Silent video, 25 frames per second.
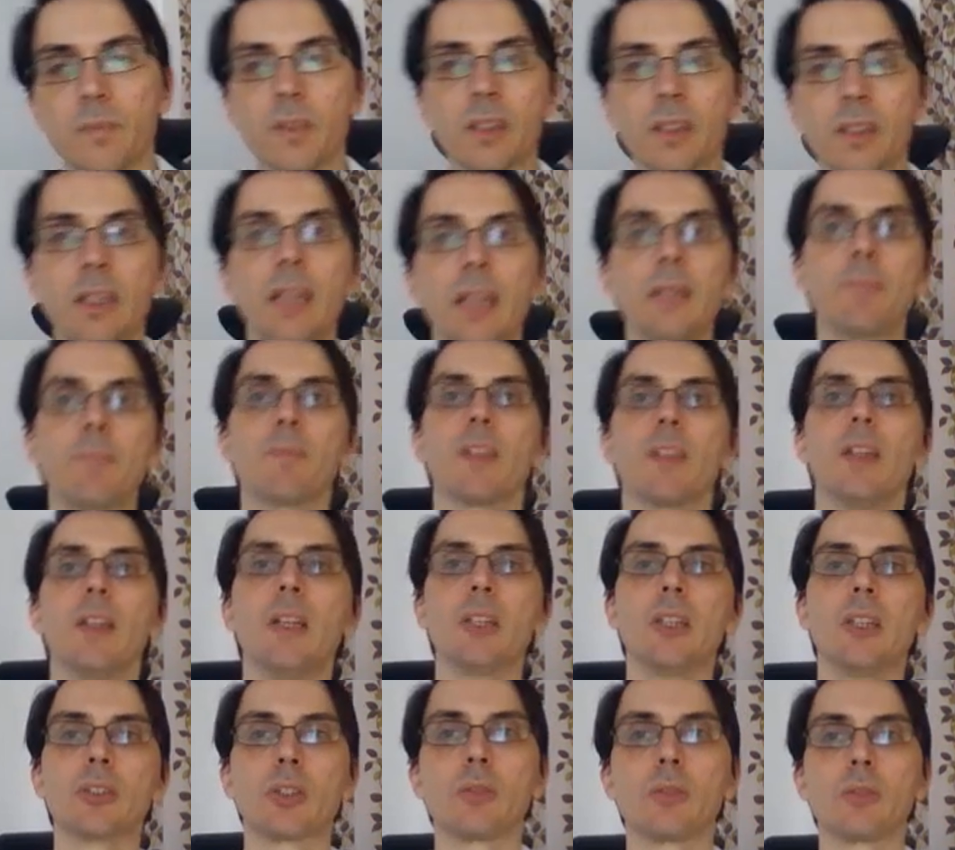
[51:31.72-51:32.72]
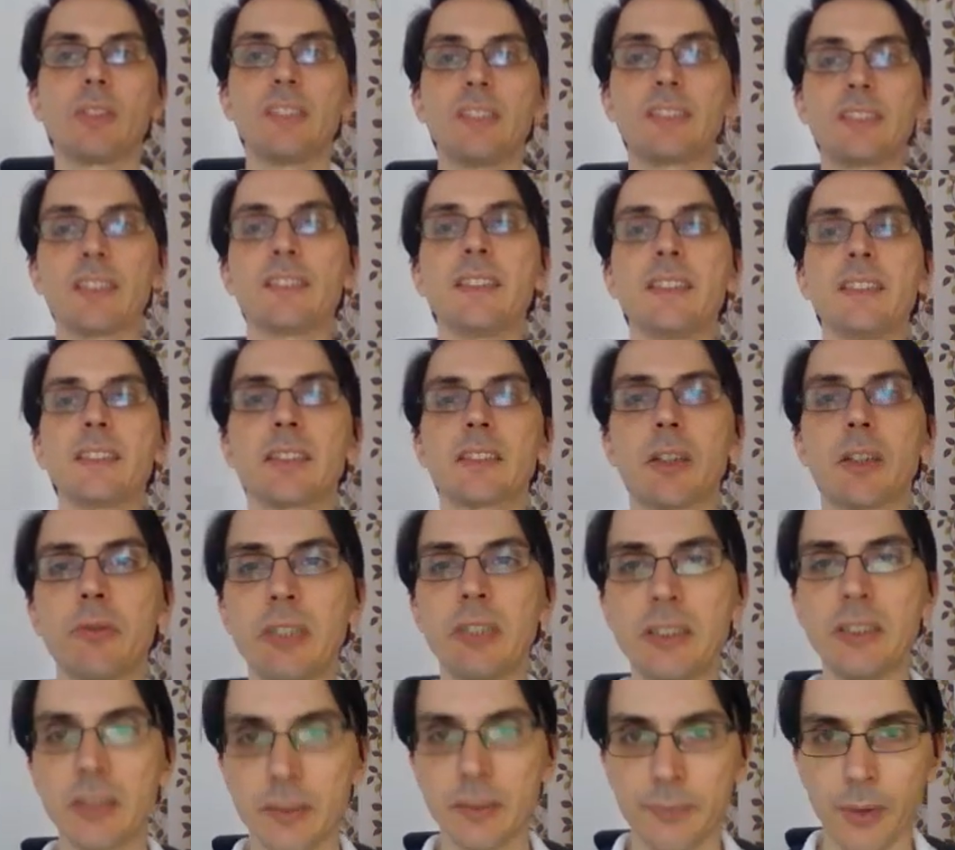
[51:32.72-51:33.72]
Okay, so the statistical
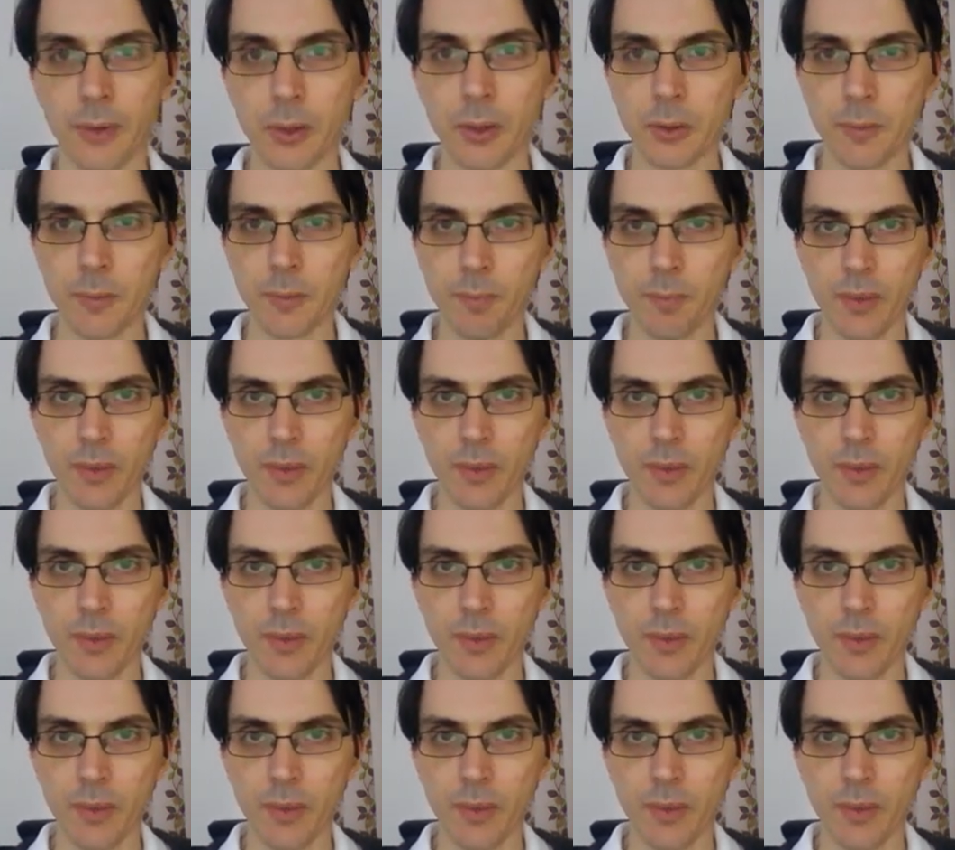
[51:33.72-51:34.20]
interval,